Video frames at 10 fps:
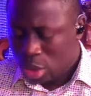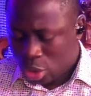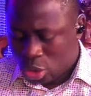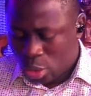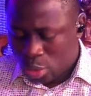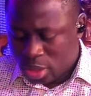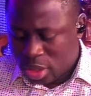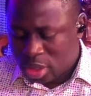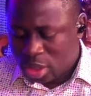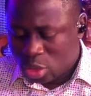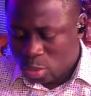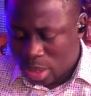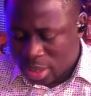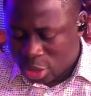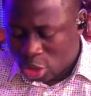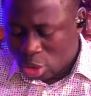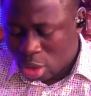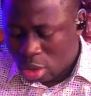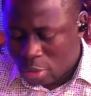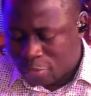So this is what the
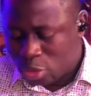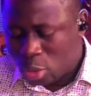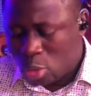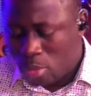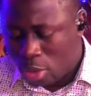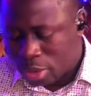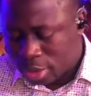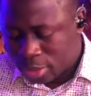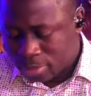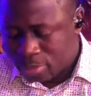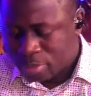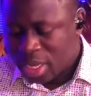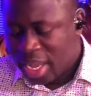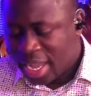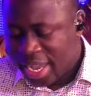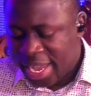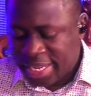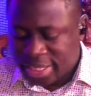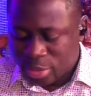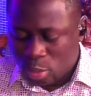Song of Solomon
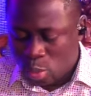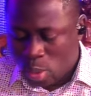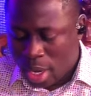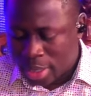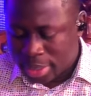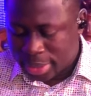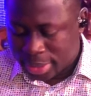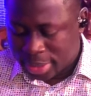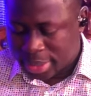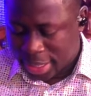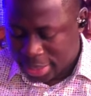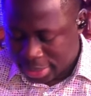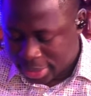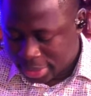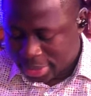8:1 says.